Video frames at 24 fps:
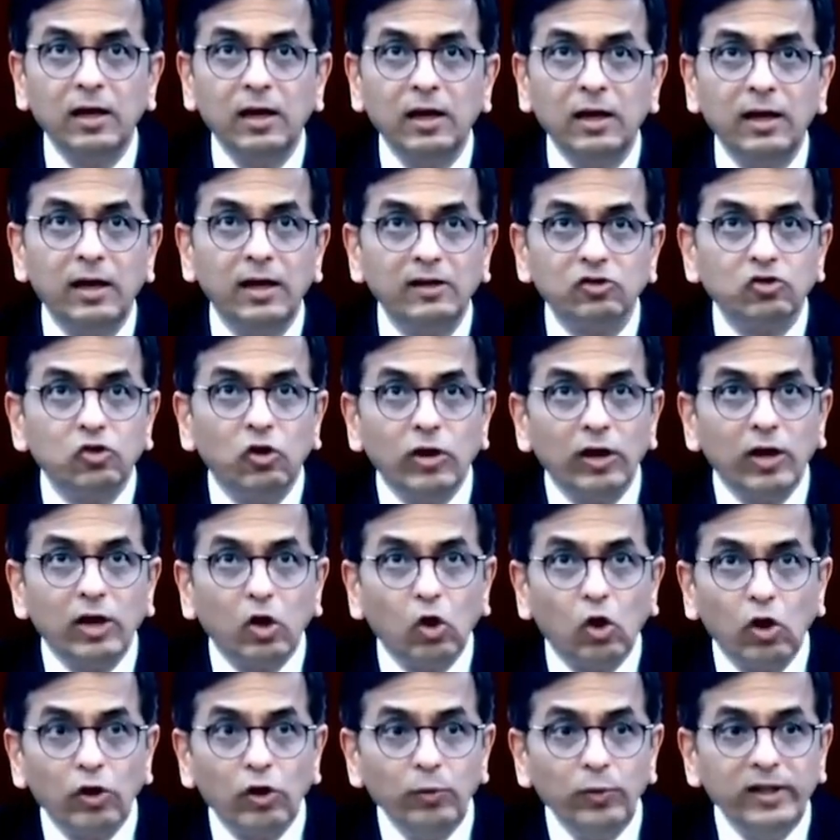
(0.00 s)
does not
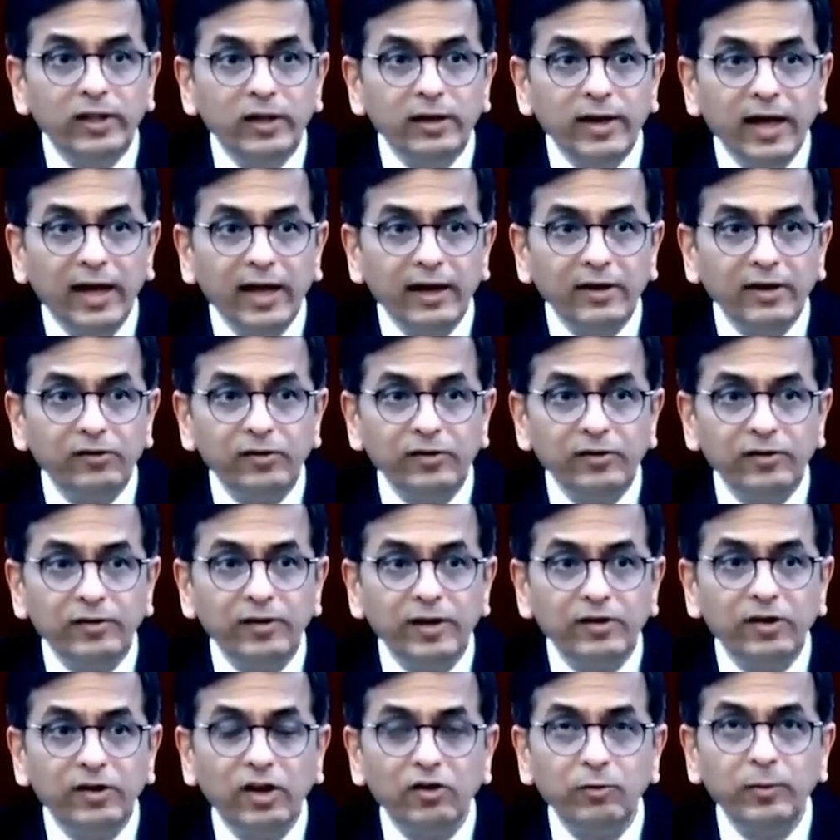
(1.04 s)
accord with the directions in the
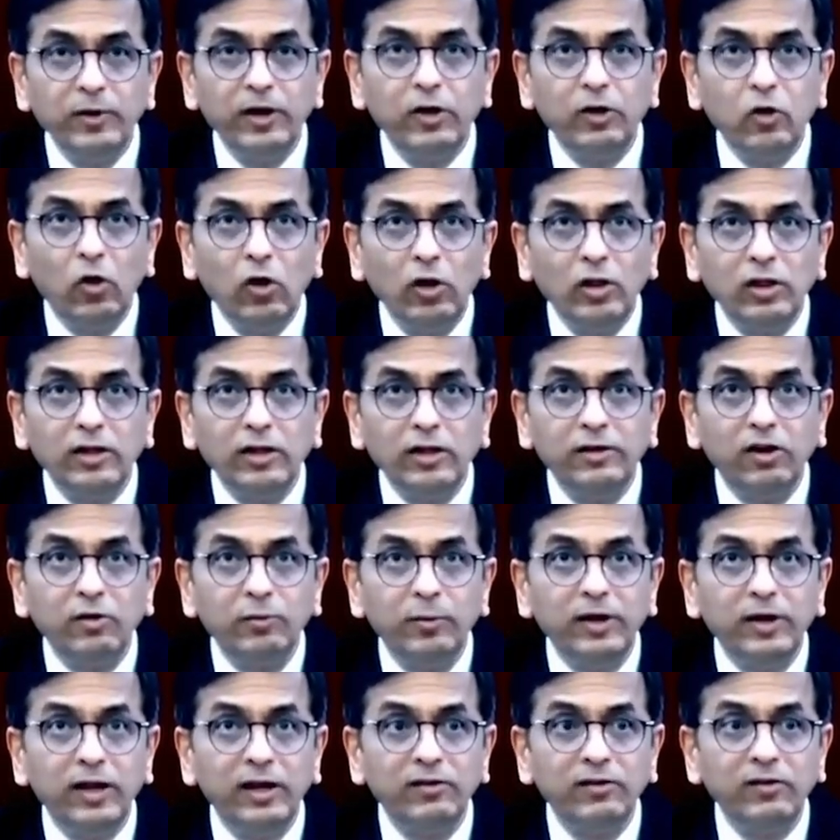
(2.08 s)
judgment at all. The judgment
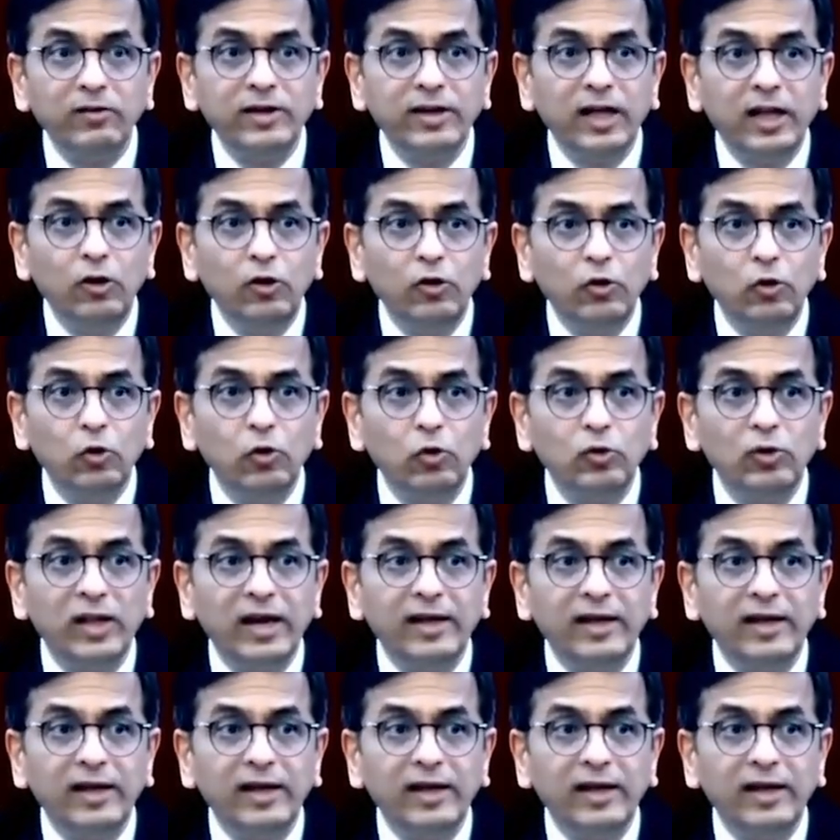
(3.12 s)
doesn't tell you to do that.